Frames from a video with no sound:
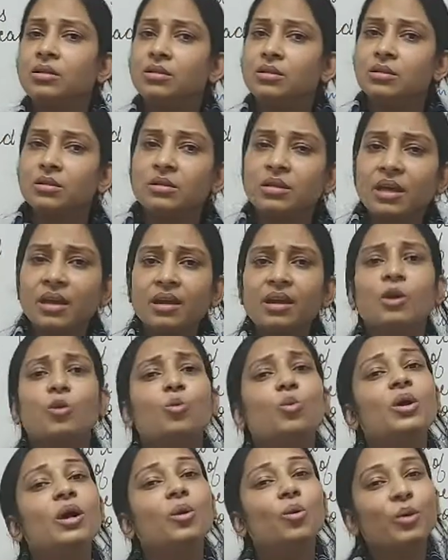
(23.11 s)
Today
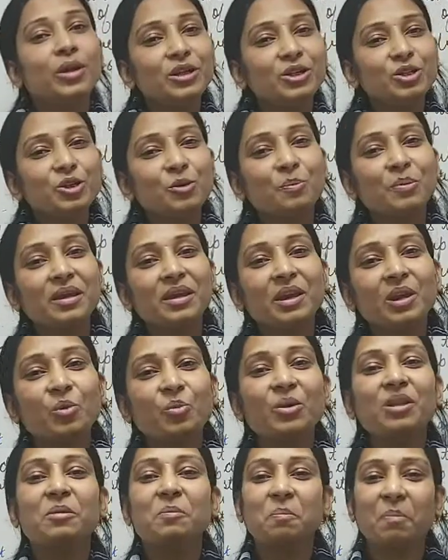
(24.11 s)
we are going to begin
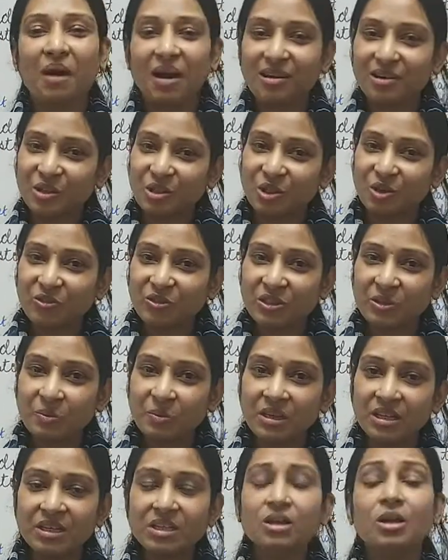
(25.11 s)
with parts of
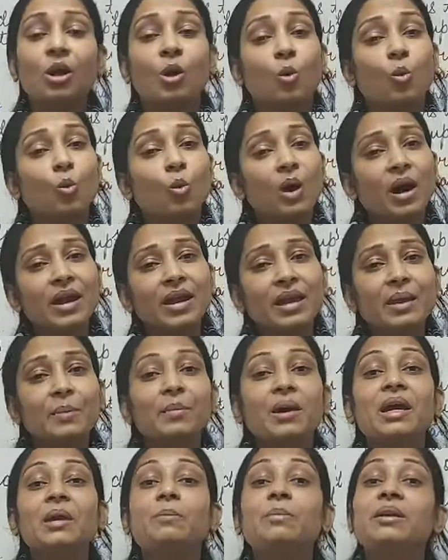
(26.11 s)
speech. Why am
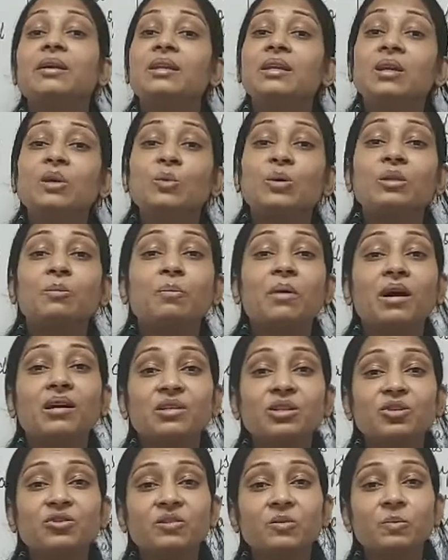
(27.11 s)
I beginning with
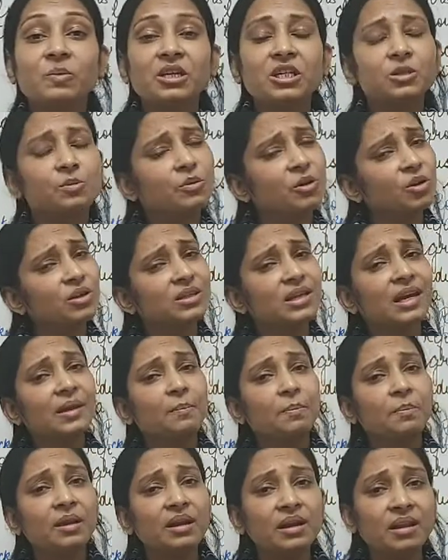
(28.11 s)
parts of speech? Because
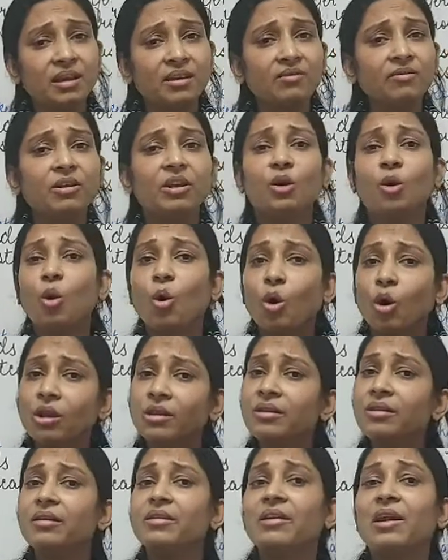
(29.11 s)
I believe in all
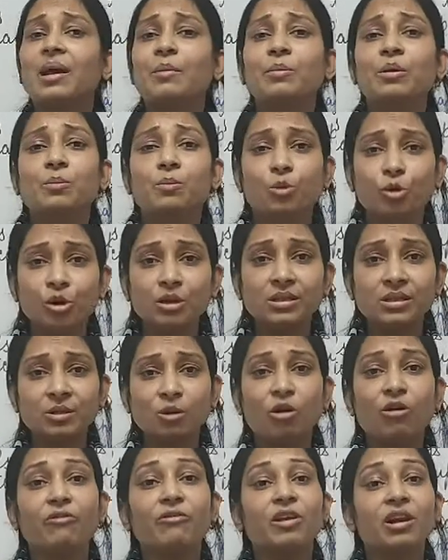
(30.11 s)
the grammar books
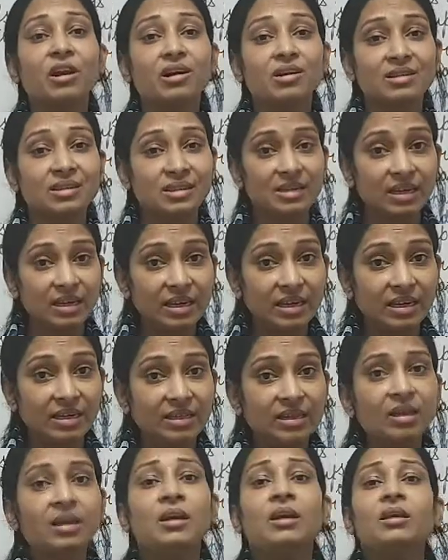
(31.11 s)
of class
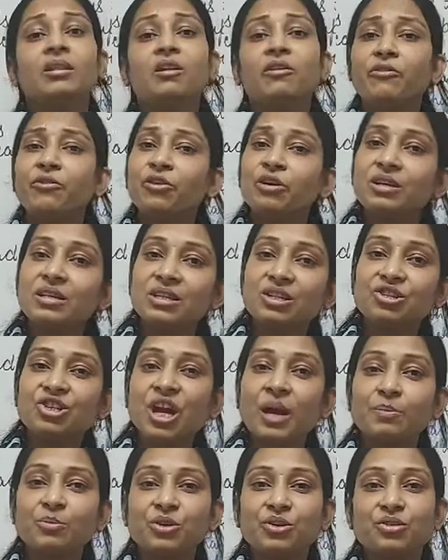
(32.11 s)
8, the first
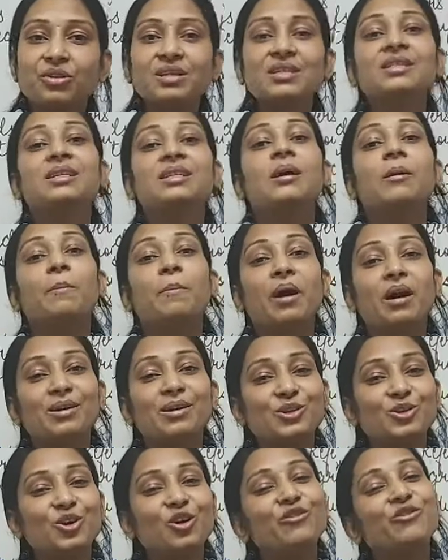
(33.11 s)
chapter is
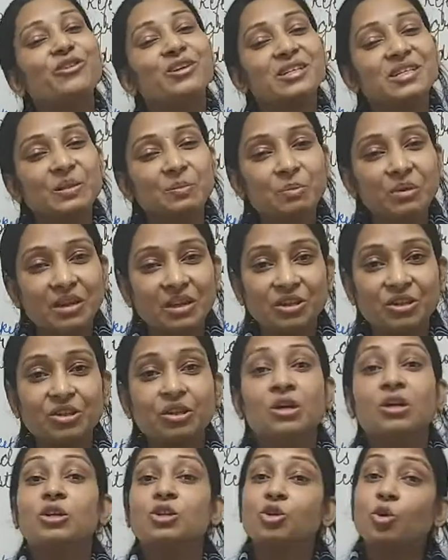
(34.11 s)
parts of speech.
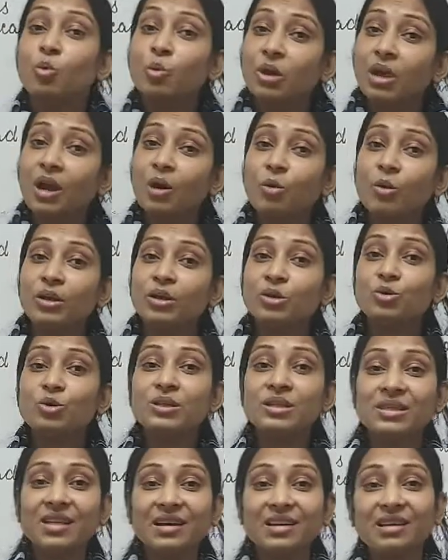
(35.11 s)
So we are going to
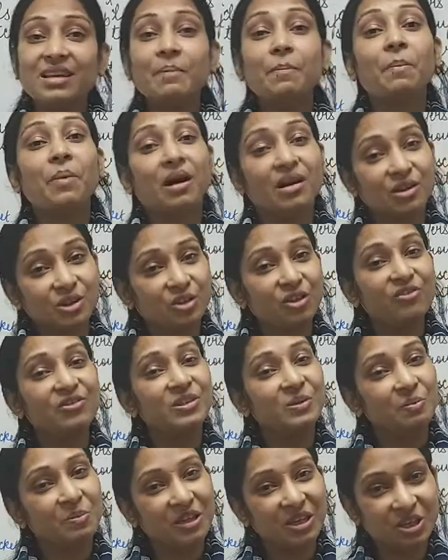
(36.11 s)
study parts of
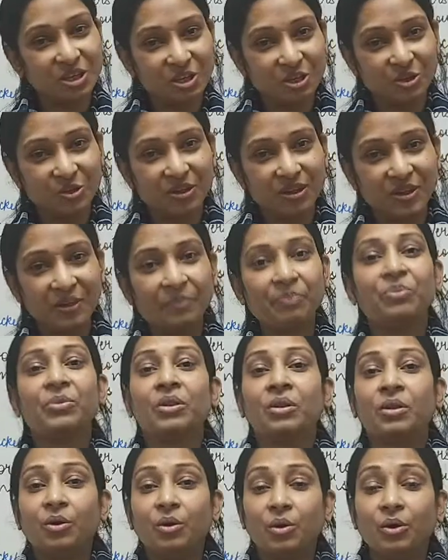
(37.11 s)
speech today.
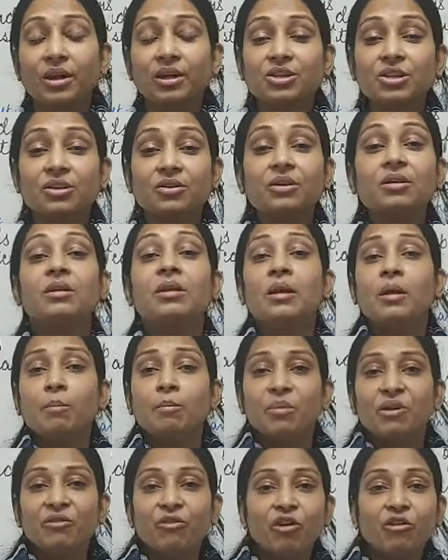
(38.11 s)
Okay children,
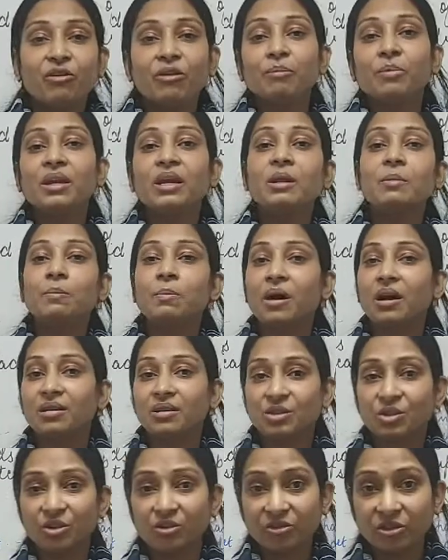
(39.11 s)
before we begin
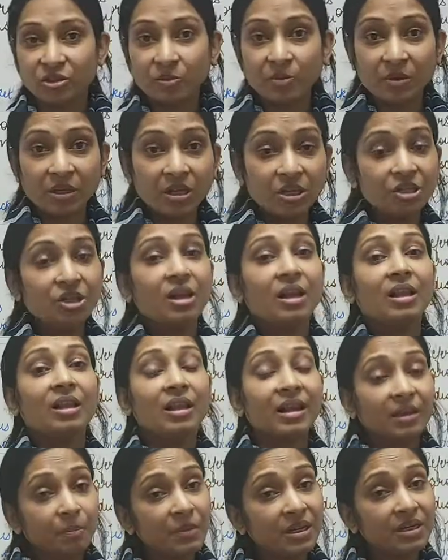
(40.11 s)
parts of speech,
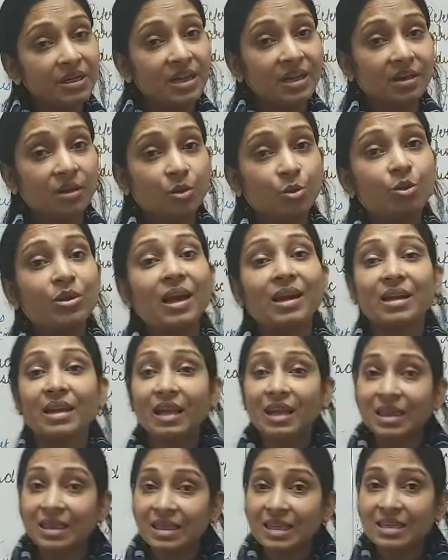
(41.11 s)
let me tell you
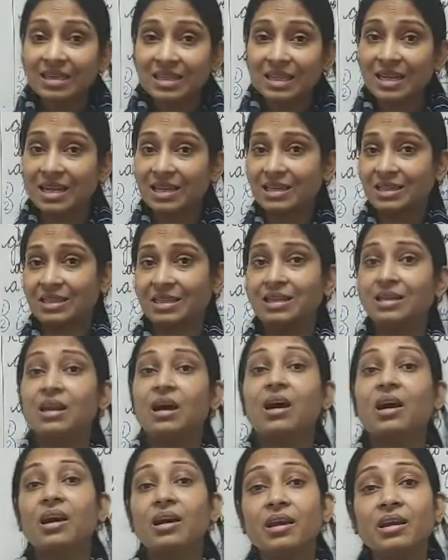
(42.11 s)
that in this lesson,
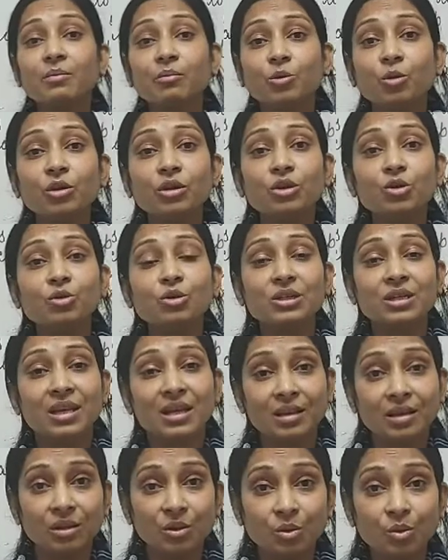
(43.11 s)
I am going to
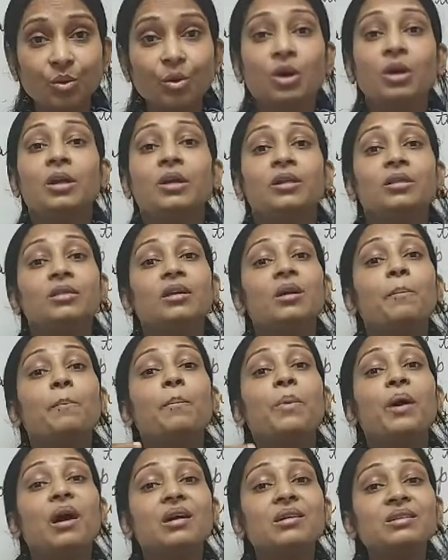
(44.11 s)
tell you the
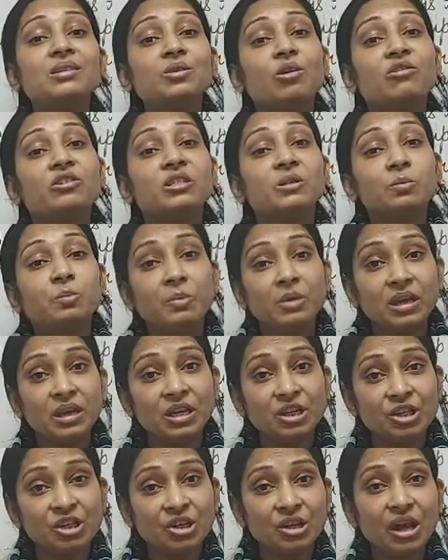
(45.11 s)
parts of
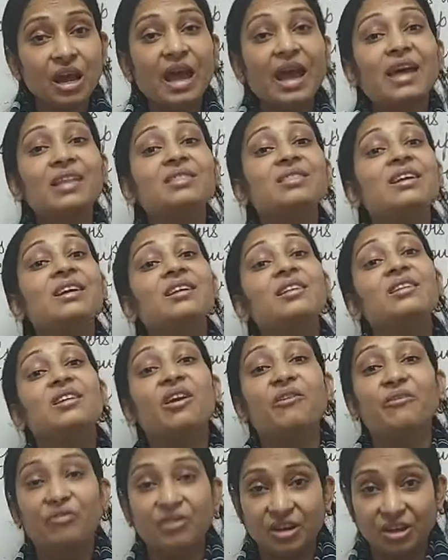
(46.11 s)
speech and their
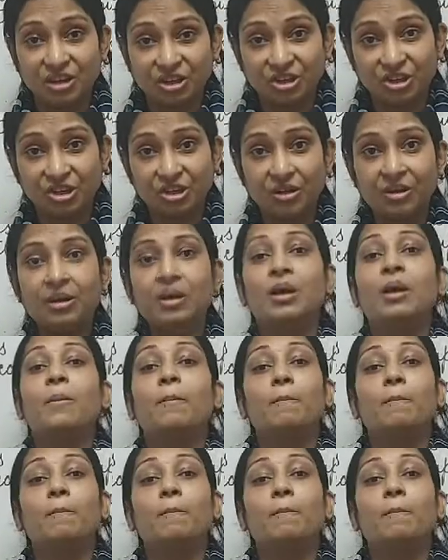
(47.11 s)
definition.